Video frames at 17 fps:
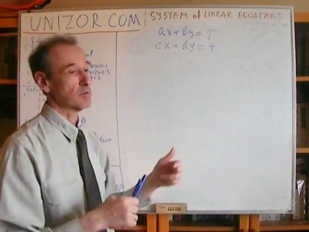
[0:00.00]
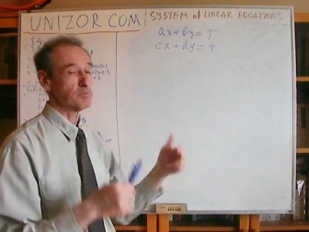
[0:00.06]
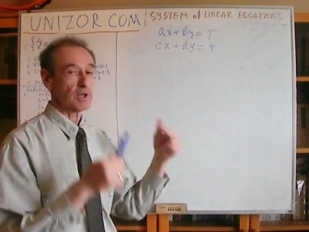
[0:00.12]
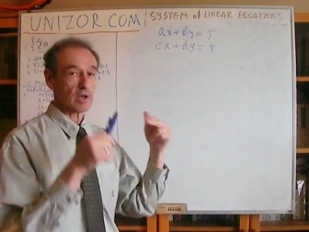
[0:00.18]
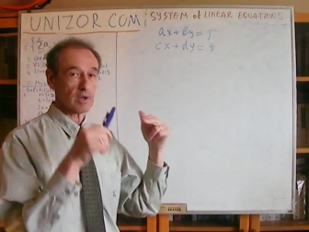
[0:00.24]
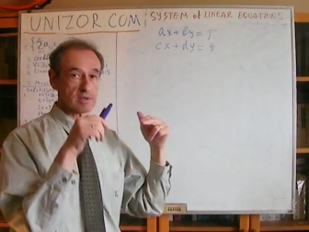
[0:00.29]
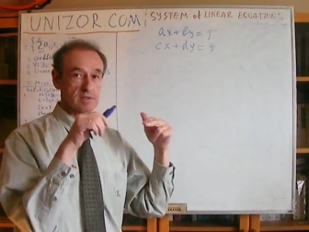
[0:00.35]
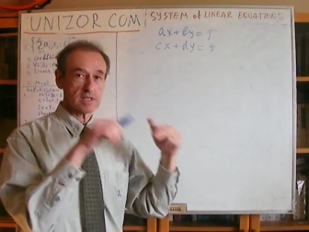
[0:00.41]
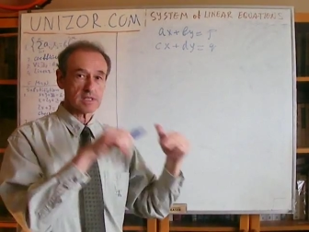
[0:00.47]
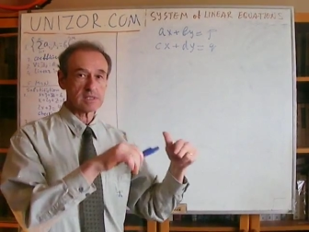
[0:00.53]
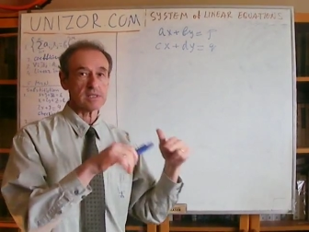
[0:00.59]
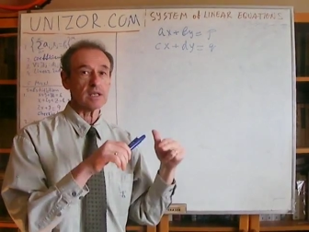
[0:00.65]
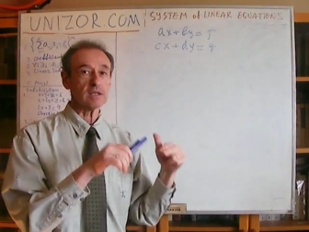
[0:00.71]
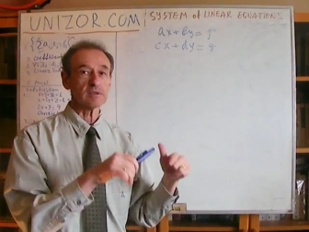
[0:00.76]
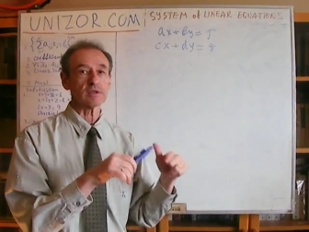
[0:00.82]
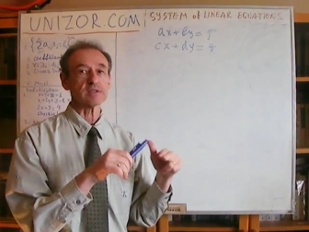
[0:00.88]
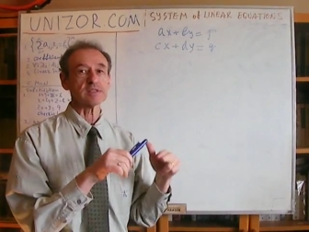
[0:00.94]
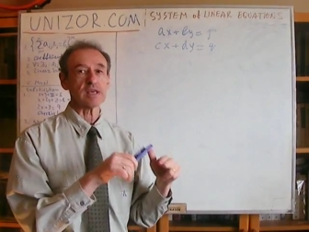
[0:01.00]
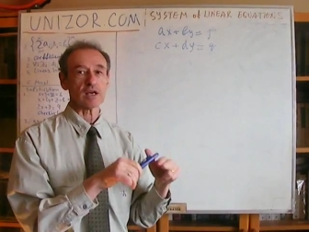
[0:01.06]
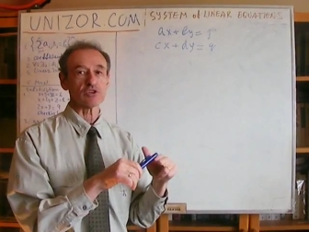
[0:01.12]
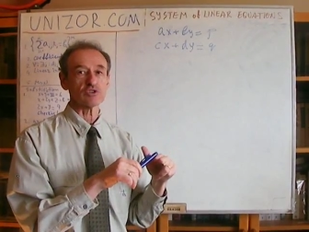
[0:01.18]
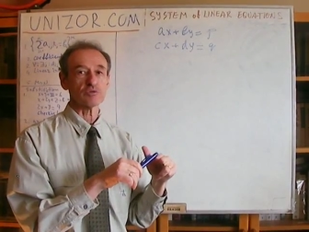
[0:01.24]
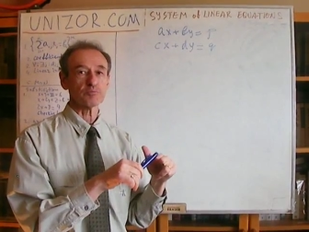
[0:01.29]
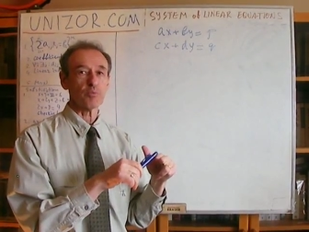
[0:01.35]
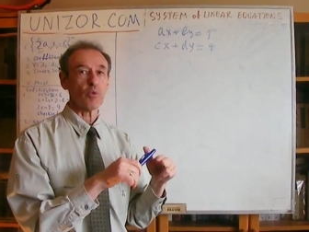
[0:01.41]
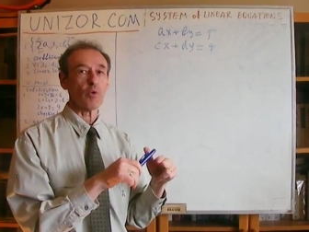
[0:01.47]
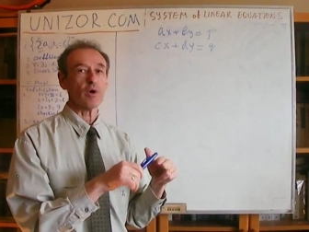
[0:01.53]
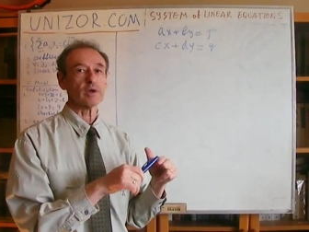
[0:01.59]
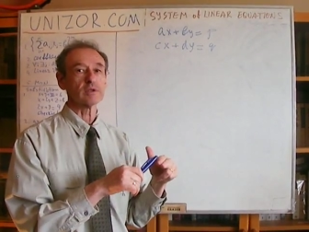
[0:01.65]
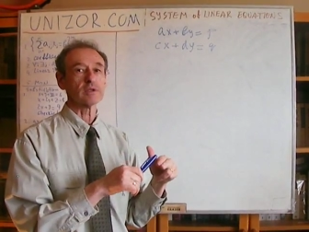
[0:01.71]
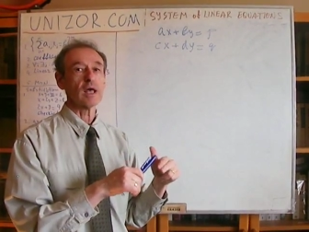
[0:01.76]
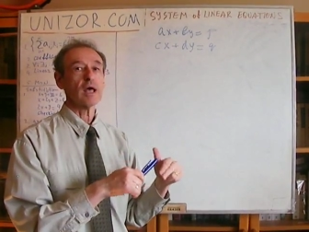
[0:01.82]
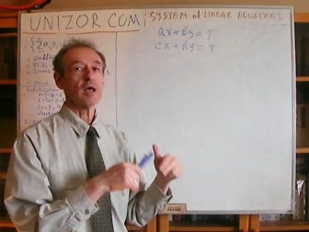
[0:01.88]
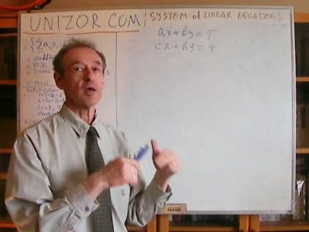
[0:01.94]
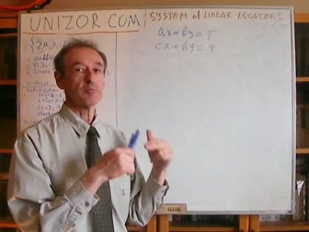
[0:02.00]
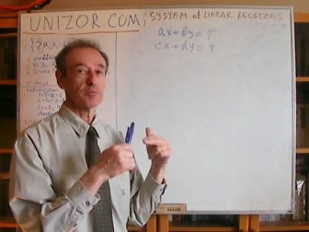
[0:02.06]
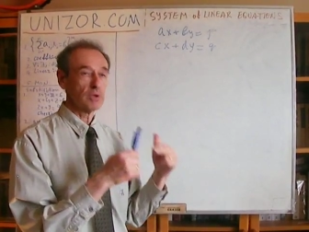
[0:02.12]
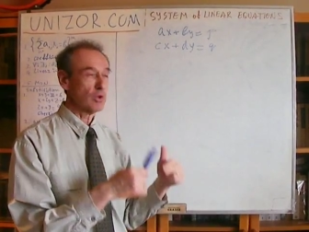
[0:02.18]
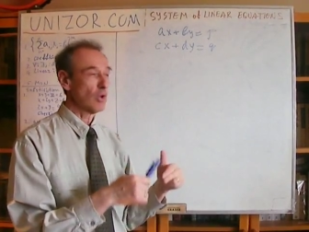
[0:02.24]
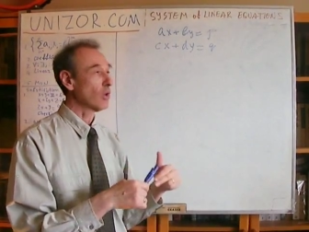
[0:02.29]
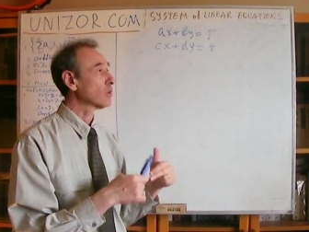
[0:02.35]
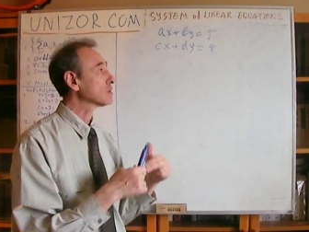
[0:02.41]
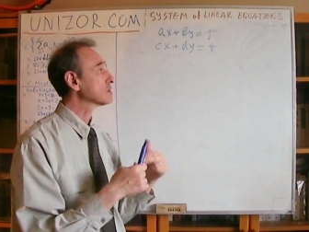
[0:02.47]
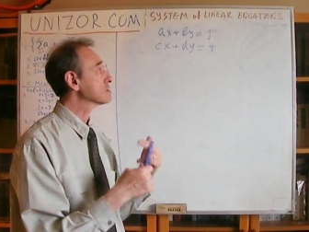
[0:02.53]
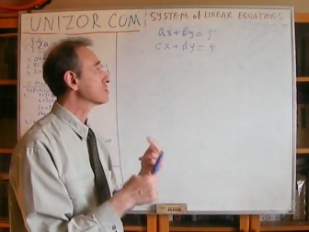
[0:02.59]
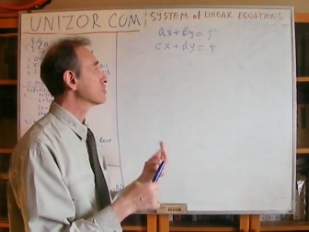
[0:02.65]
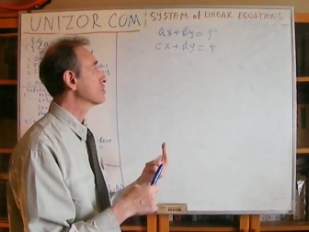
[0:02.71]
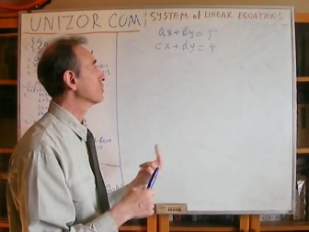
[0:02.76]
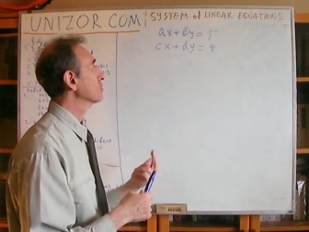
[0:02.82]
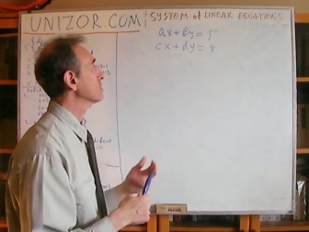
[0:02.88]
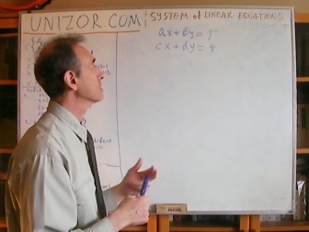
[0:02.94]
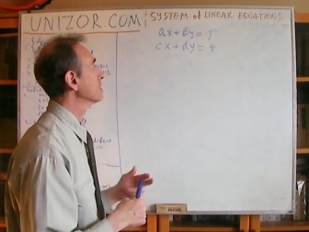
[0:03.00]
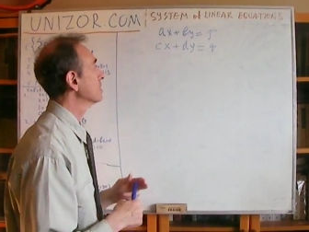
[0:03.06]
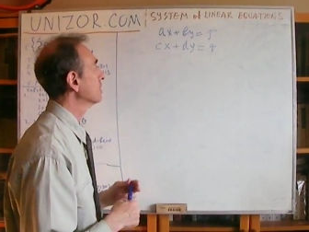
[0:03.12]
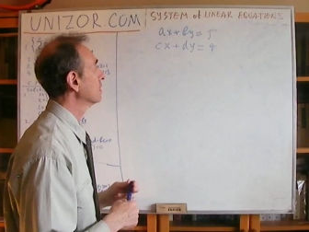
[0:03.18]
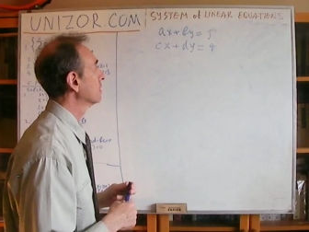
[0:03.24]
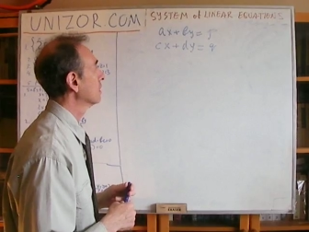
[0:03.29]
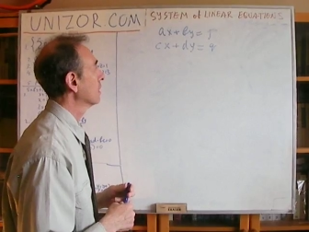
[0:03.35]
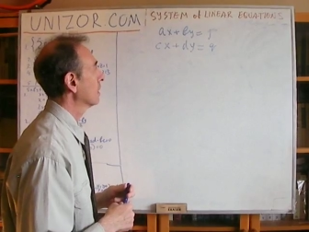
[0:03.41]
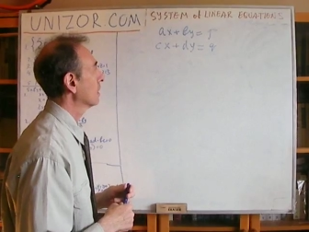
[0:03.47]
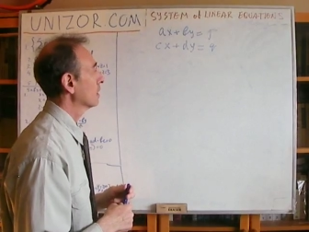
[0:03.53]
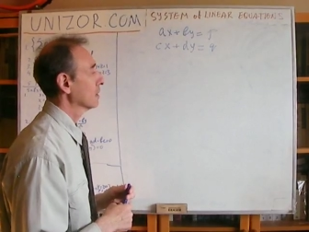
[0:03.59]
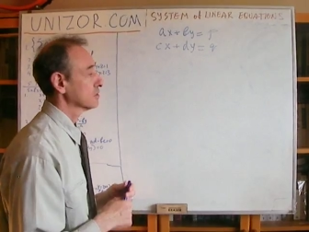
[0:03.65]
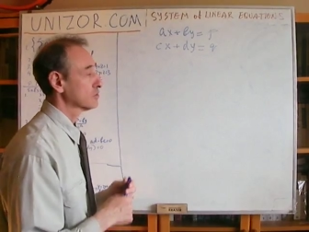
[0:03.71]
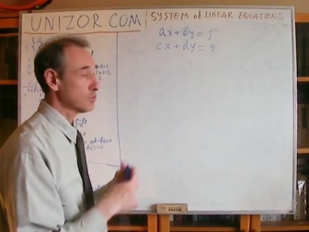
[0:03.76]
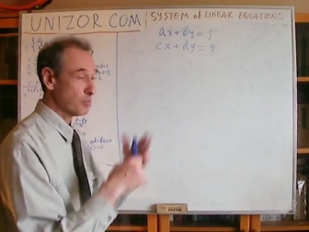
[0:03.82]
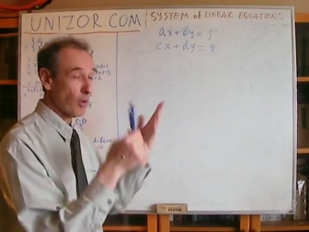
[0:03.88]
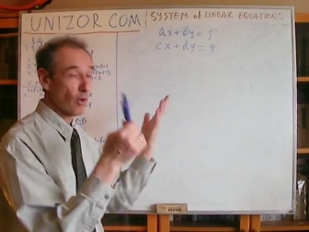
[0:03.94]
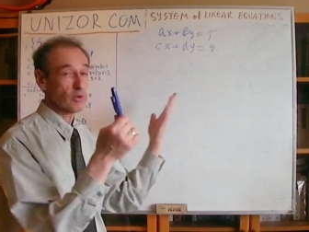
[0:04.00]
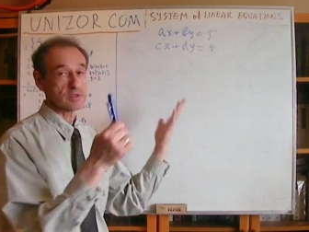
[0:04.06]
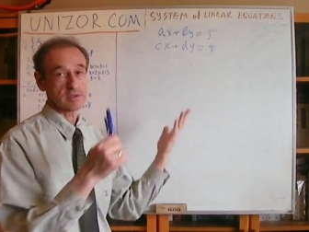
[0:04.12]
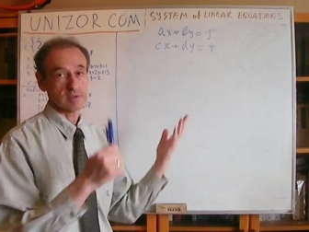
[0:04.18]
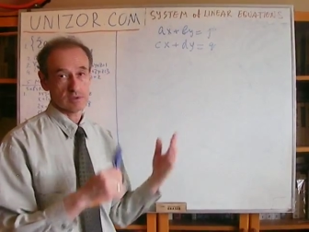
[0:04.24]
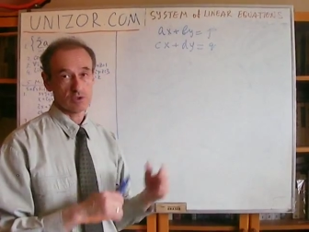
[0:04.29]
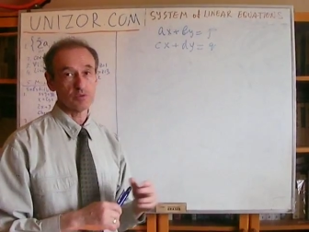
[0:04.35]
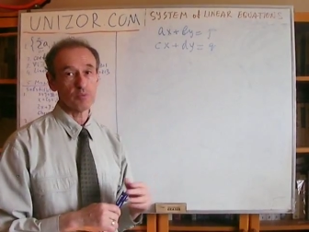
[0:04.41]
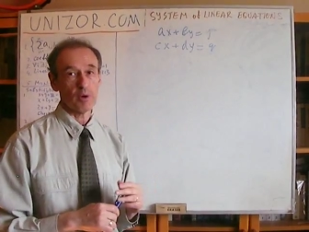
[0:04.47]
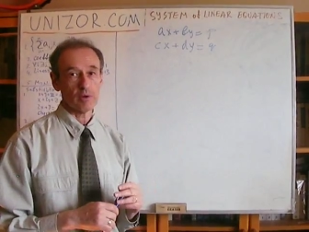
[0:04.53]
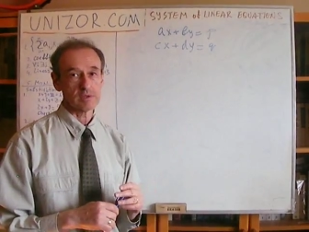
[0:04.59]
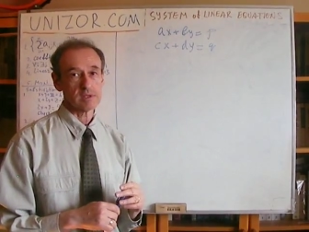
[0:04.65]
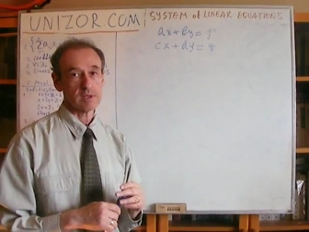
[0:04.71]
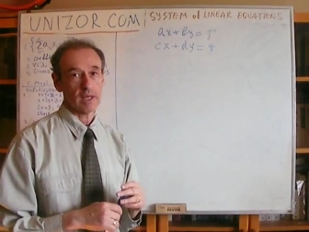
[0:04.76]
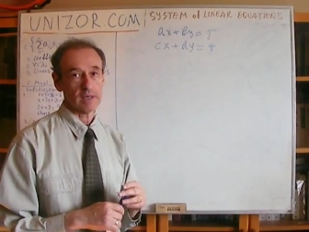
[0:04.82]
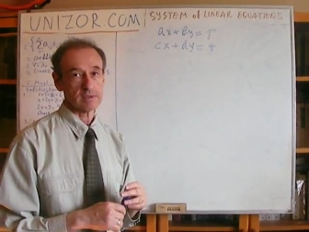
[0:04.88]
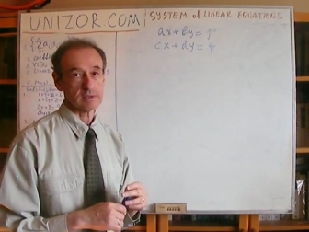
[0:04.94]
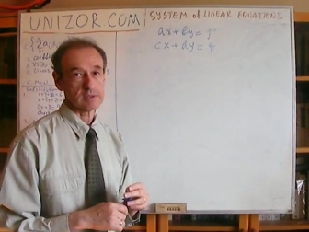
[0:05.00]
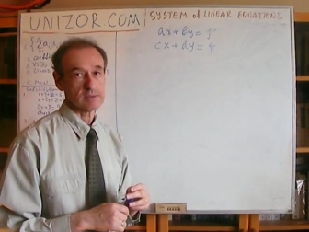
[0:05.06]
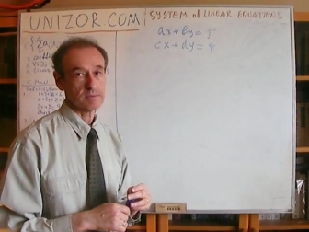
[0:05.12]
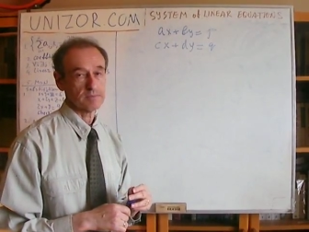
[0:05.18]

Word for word: because this intersection point belongs to the to both to both lines.